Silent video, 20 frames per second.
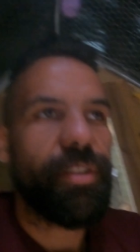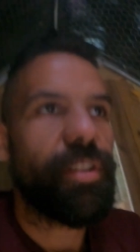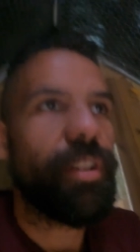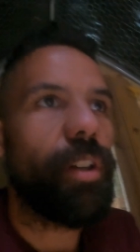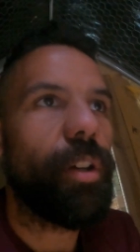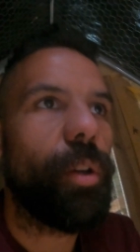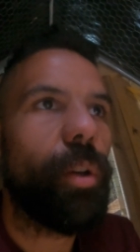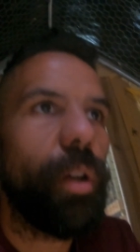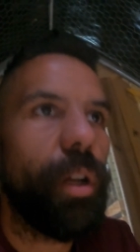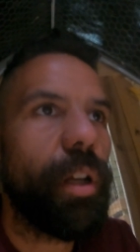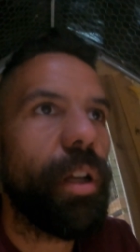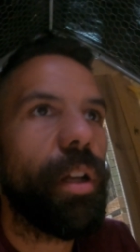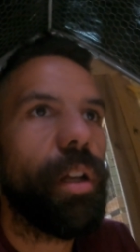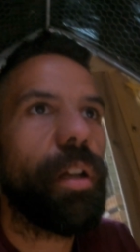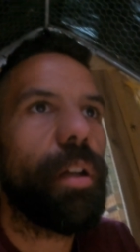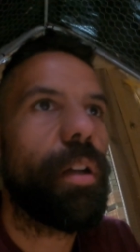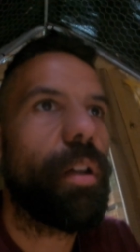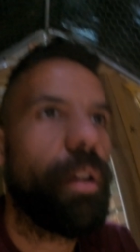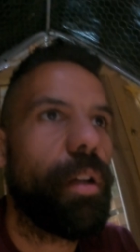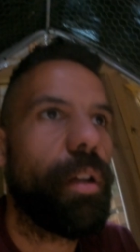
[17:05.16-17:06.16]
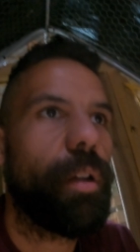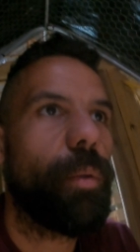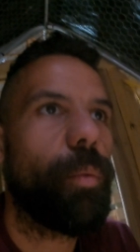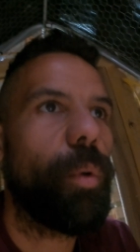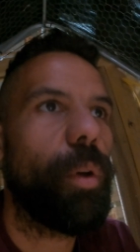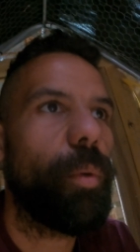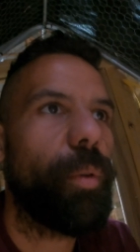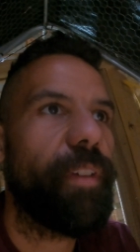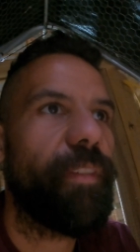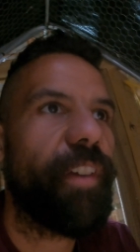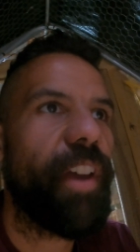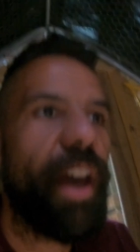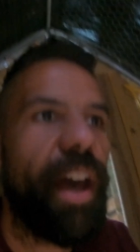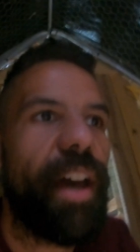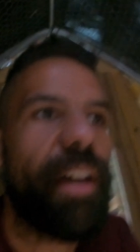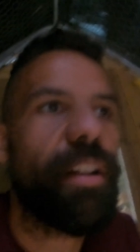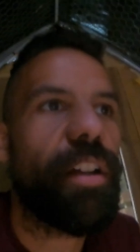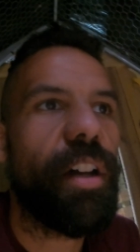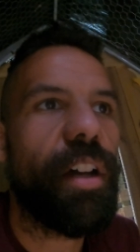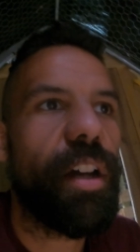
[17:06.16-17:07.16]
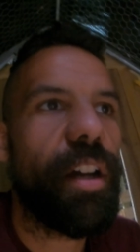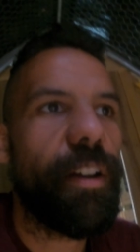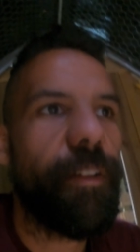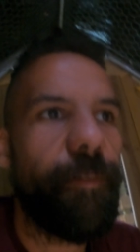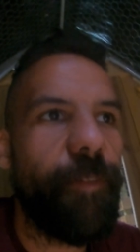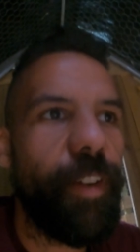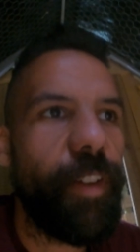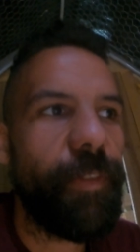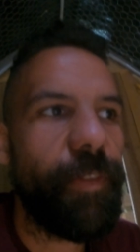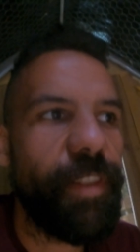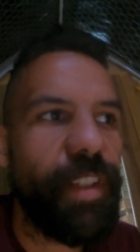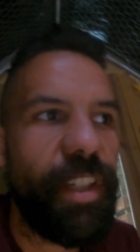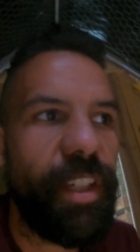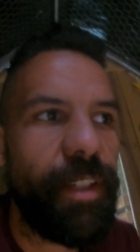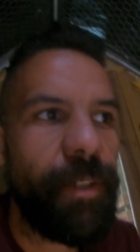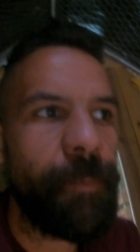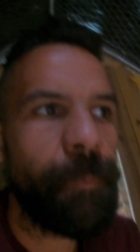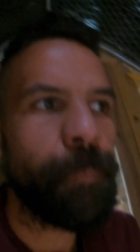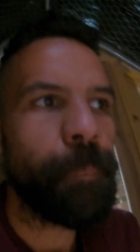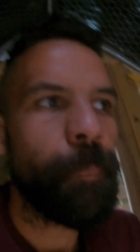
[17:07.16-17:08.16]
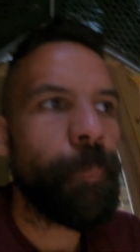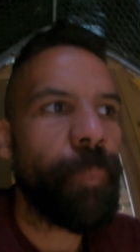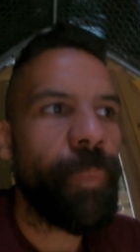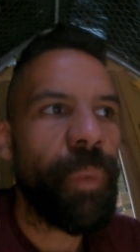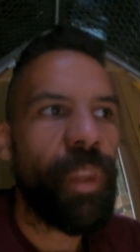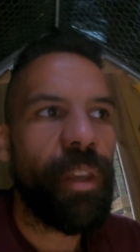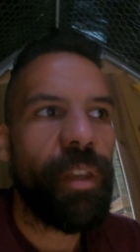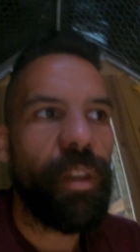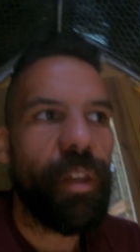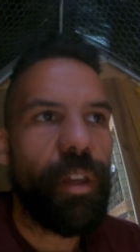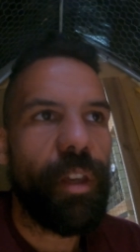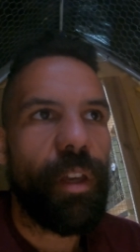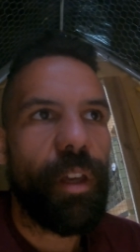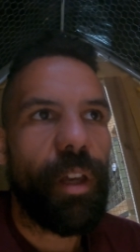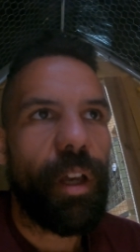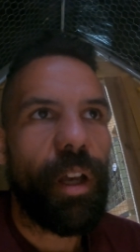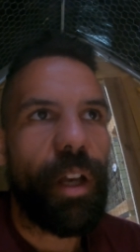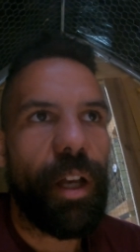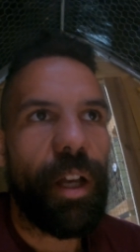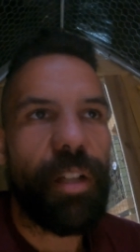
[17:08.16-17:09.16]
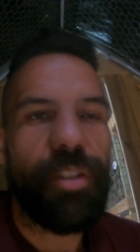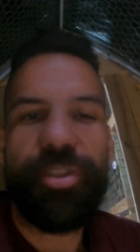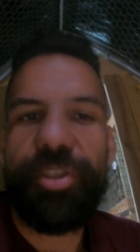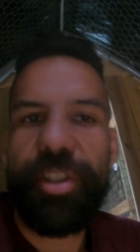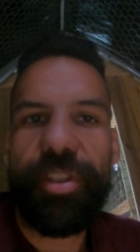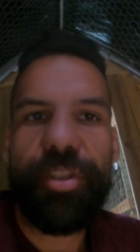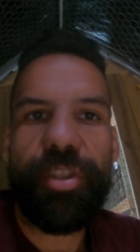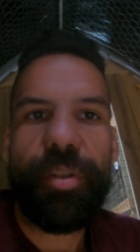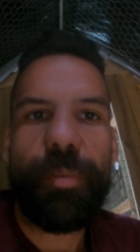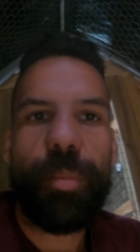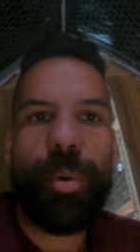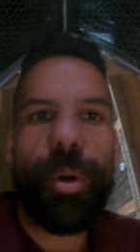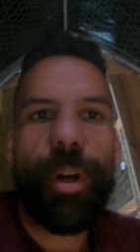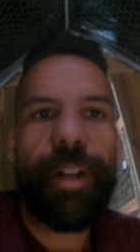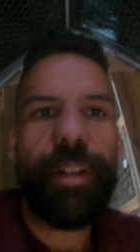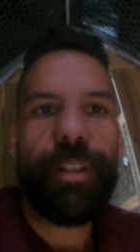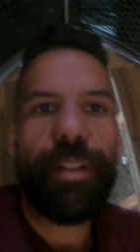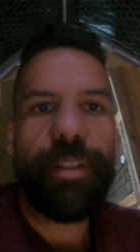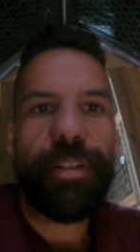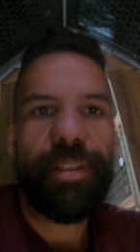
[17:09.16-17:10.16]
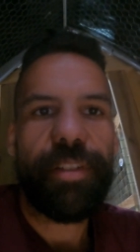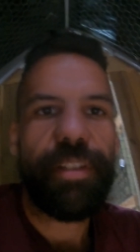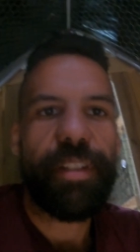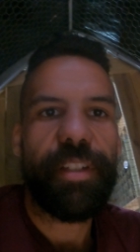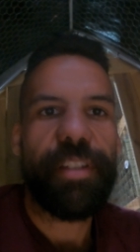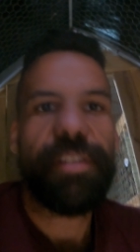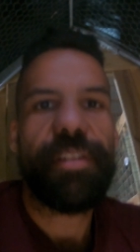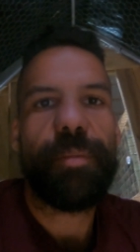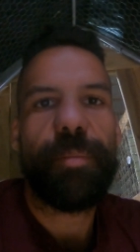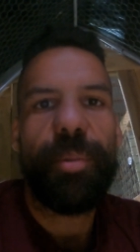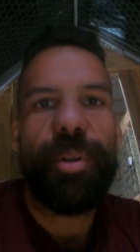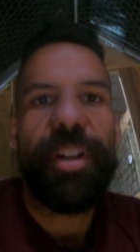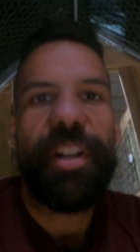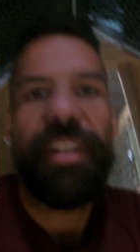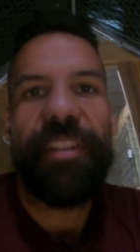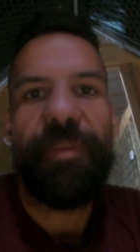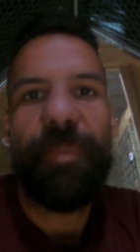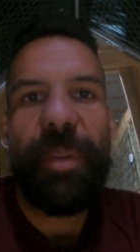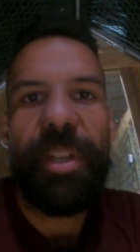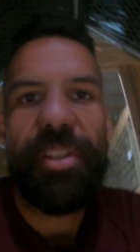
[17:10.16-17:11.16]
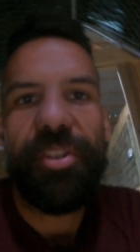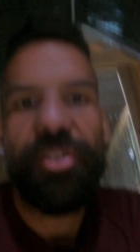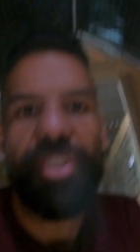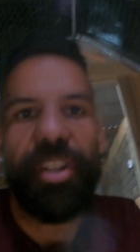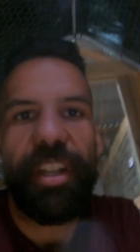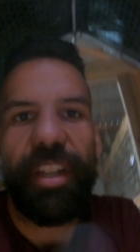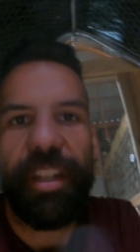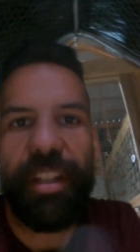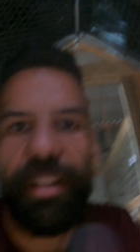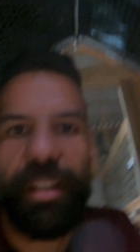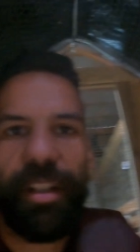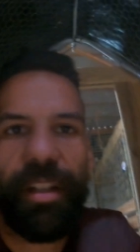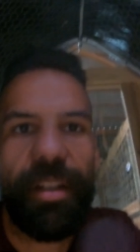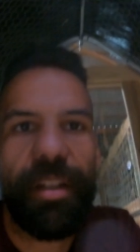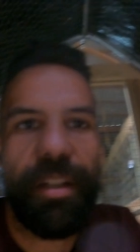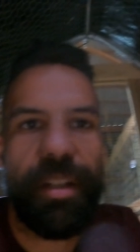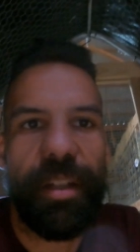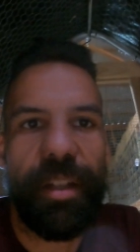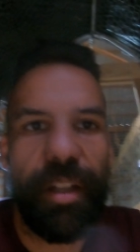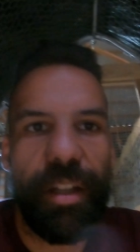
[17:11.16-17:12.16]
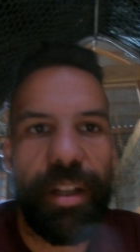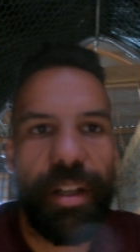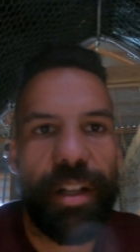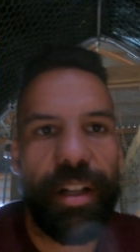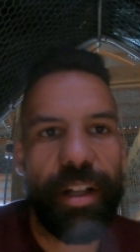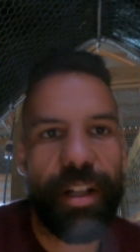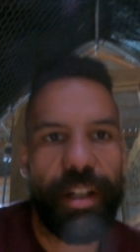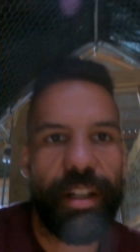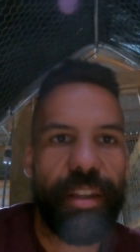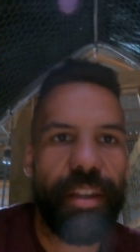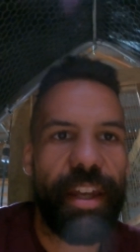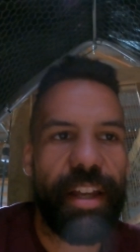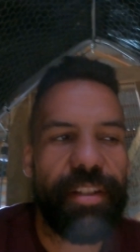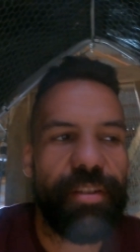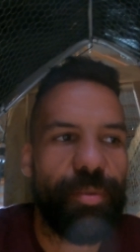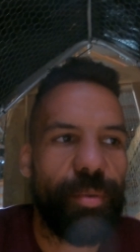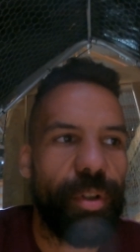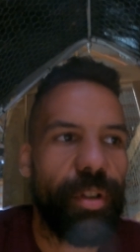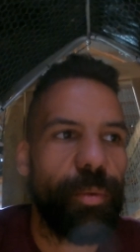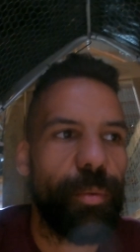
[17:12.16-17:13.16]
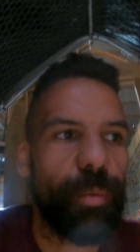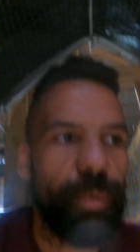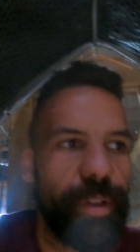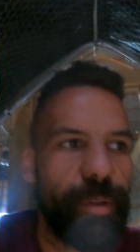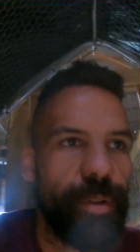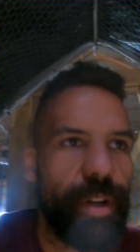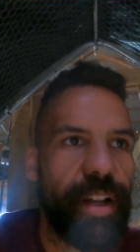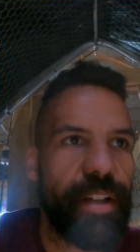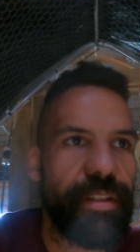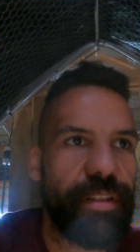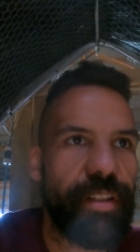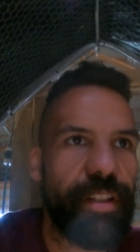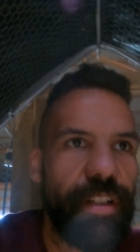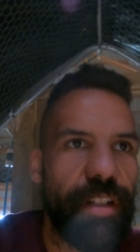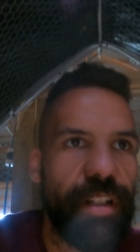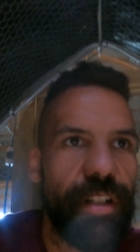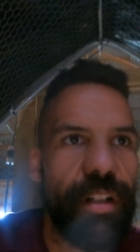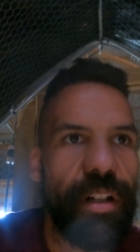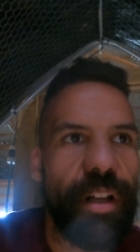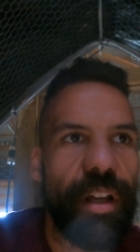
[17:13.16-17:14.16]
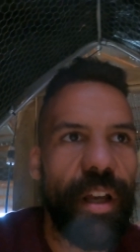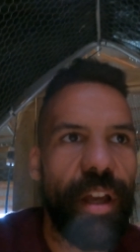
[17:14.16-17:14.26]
So what we've got are 50 ginger broilers is the breed of meat chicken. That's what we raise here.